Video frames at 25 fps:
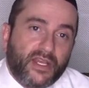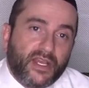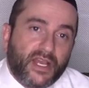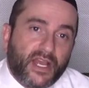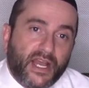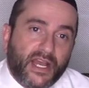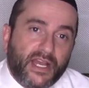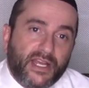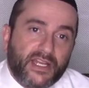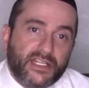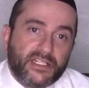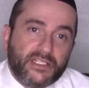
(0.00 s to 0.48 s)

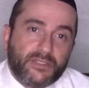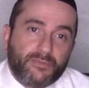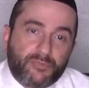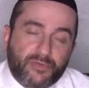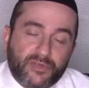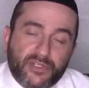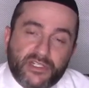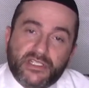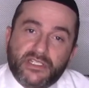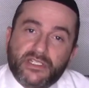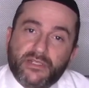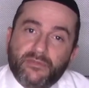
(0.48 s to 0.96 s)
and it's
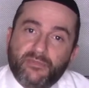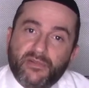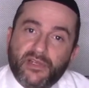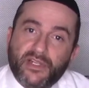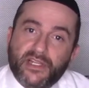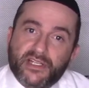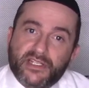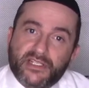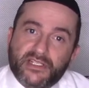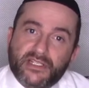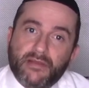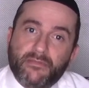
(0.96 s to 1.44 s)

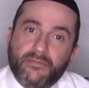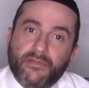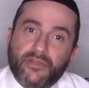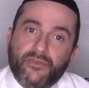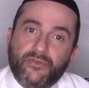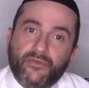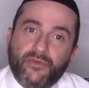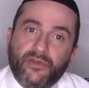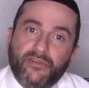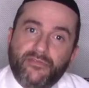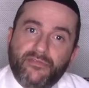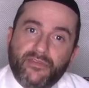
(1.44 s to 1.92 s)
principally a
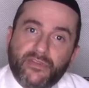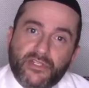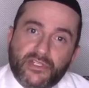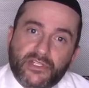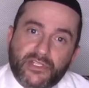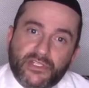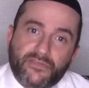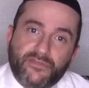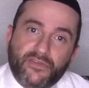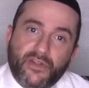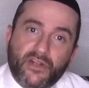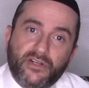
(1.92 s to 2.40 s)
cemetery for the
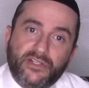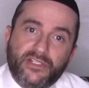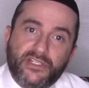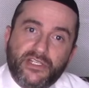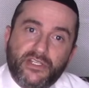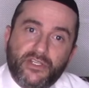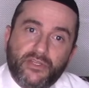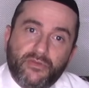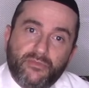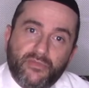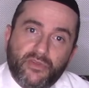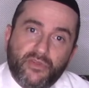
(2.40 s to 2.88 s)
Sephardi
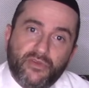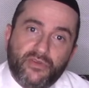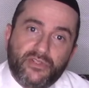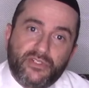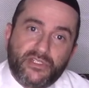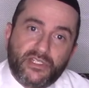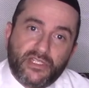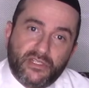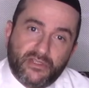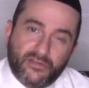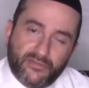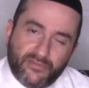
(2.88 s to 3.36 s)

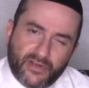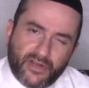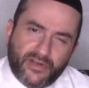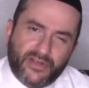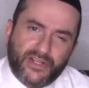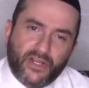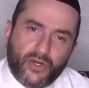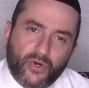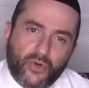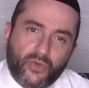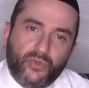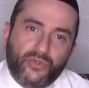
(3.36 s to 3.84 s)
community, the
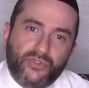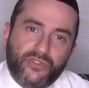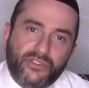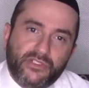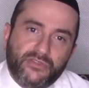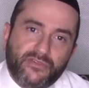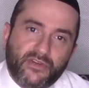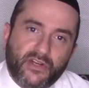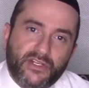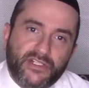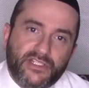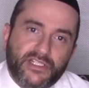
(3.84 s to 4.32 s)
very old
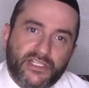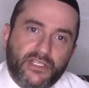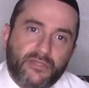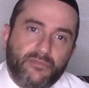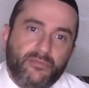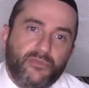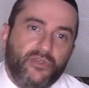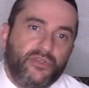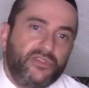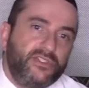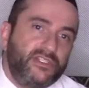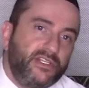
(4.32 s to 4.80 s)
Sephardi
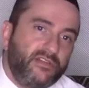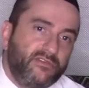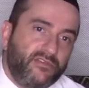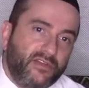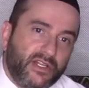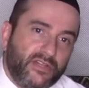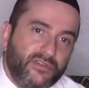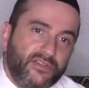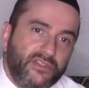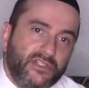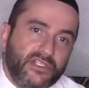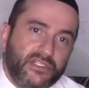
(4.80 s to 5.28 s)
community of
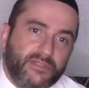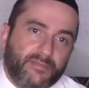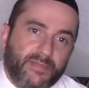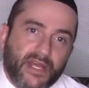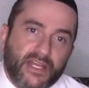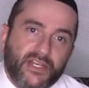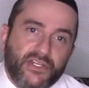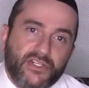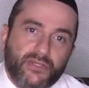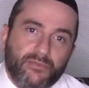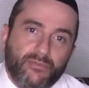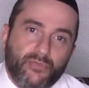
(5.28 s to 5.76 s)
London, the
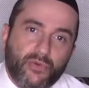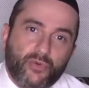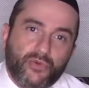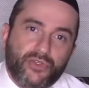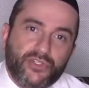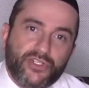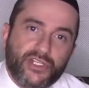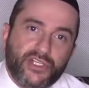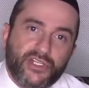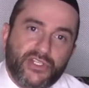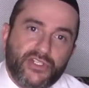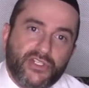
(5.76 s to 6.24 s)
Spanish and
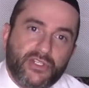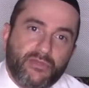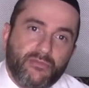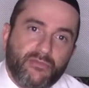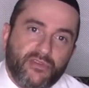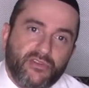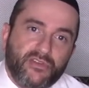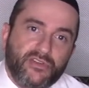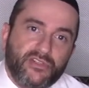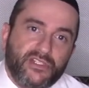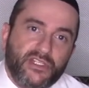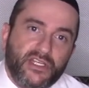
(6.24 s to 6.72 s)
Portuguese
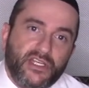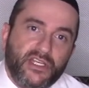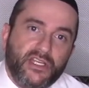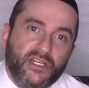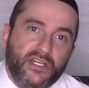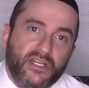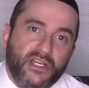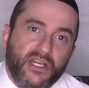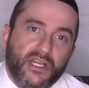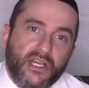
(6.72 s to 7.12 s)
community.